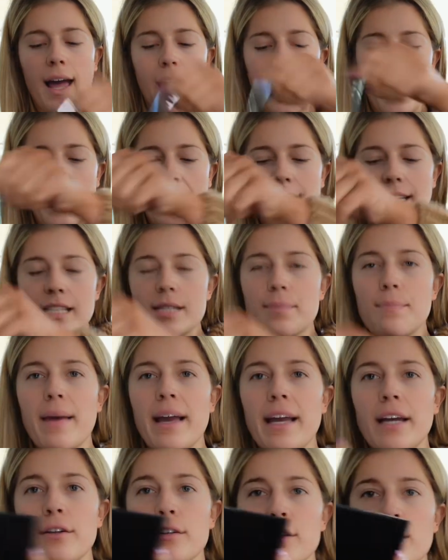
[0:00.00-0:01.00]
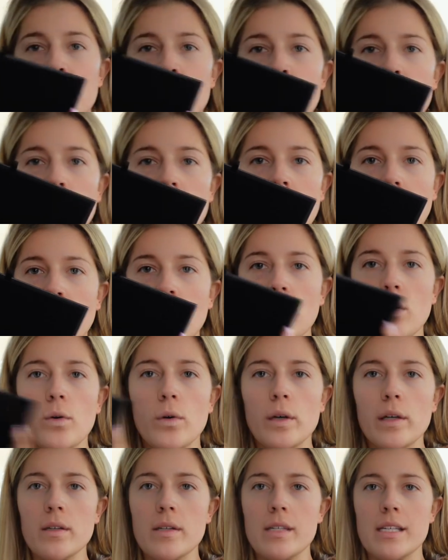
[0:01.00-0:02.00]
and it's made to put like your
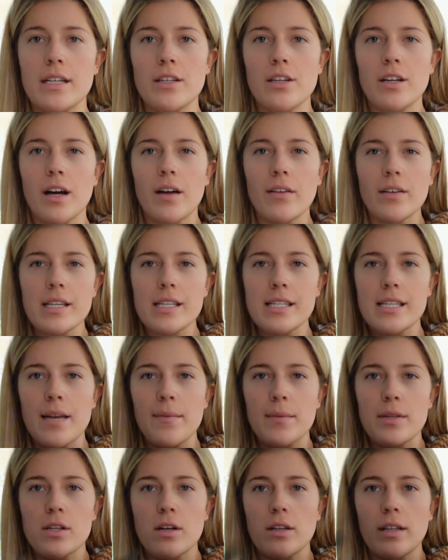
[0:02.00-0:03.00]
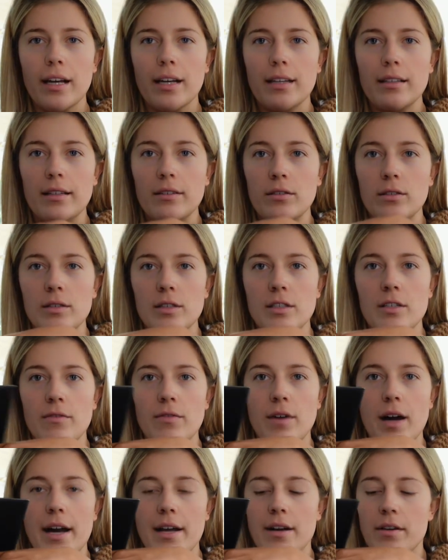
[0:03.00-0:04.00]
oils in. You can't really see, but it's got like a little
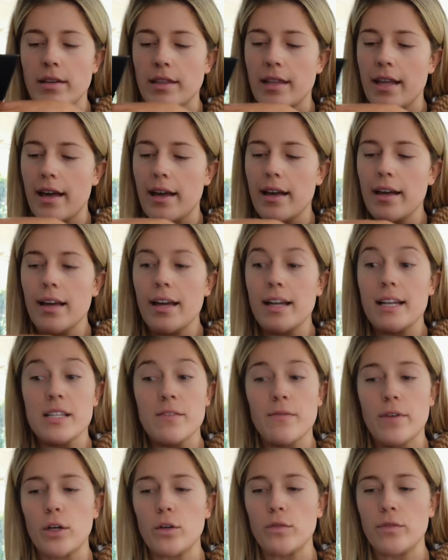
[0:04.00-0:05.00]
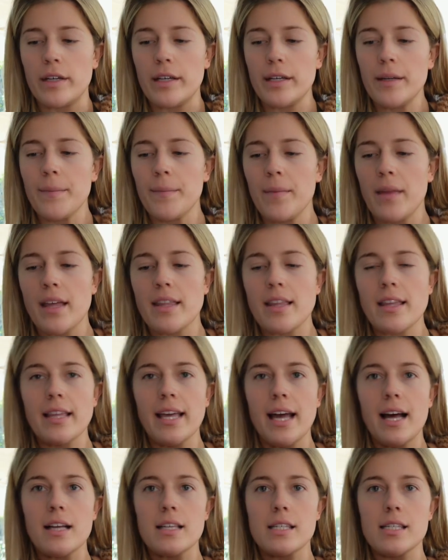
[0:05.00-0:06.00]
divider in there, and it's velvet. And then the
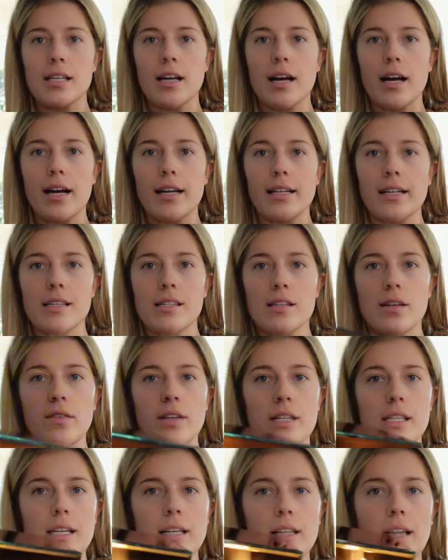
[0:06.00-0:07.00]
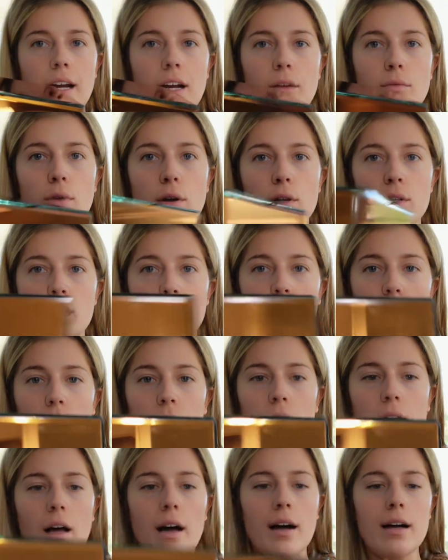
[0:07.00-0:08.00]
outside is obviously like a rose gold
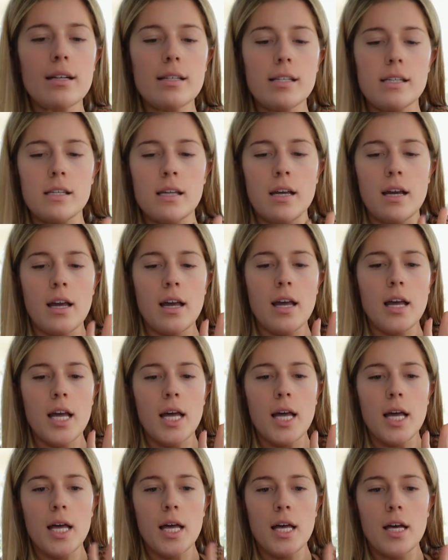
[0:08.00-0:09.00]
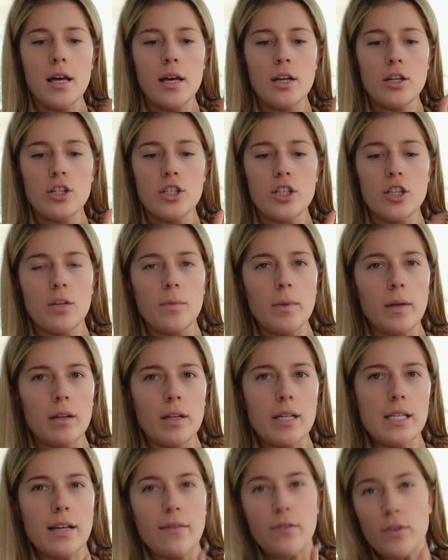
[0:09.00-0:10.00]
glass. To be
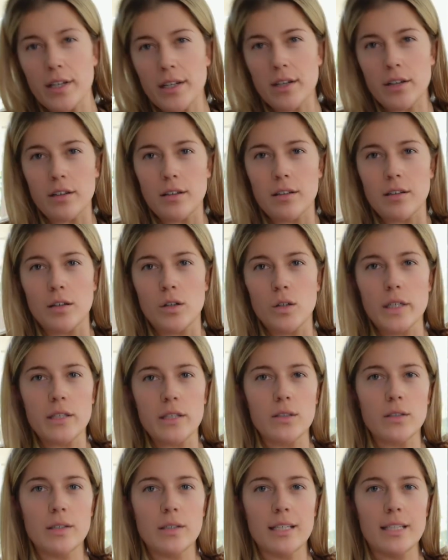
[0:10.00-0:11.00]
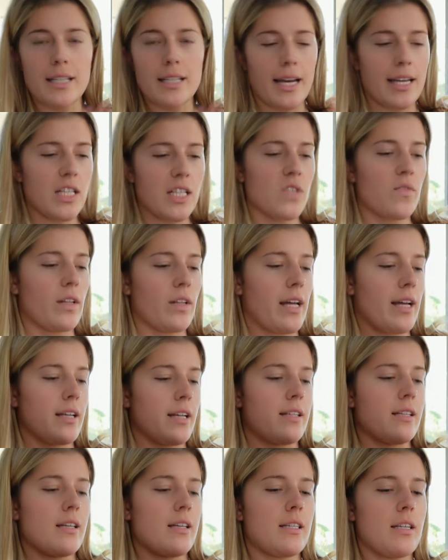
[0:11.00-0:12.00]
honest, I've already got oil containers for like
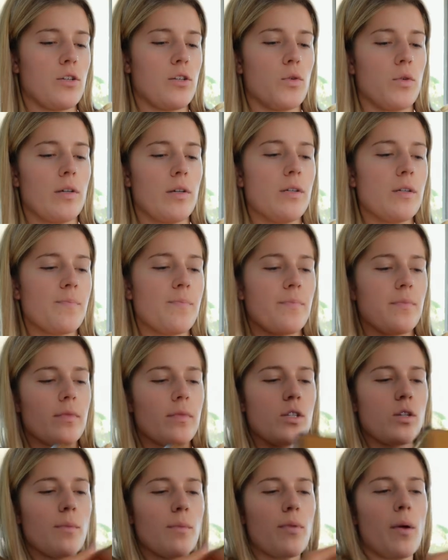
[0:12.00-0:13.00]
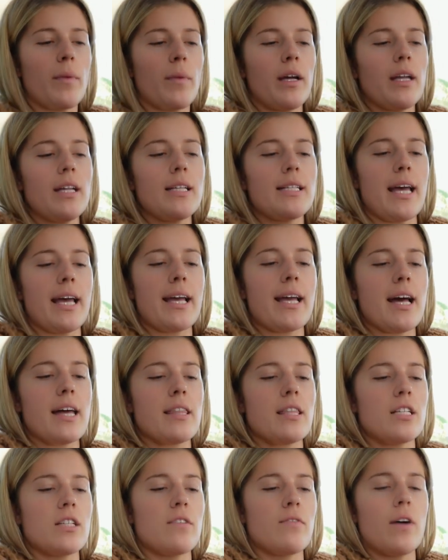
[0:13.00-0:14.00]
essential oils. So I'm probably going to take out
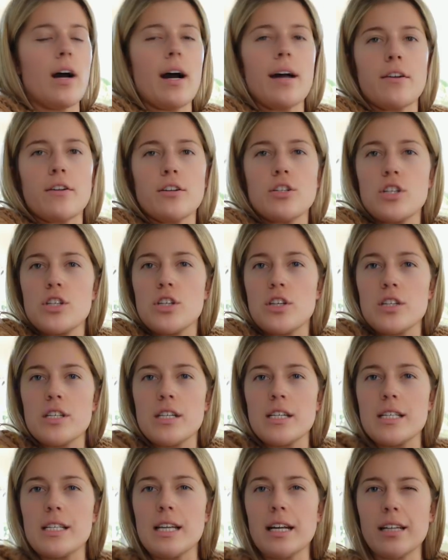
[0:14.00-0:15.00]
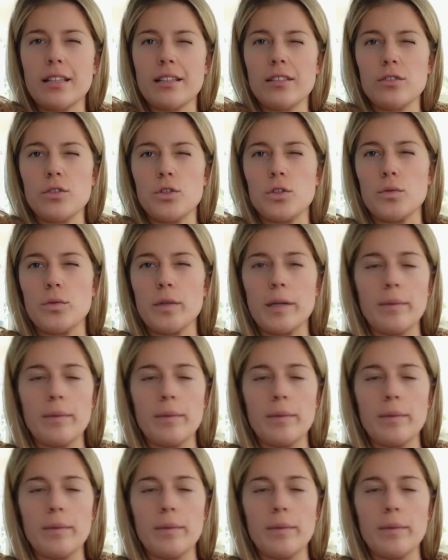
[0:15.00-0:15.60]
the divider and just use it as like a little jewelry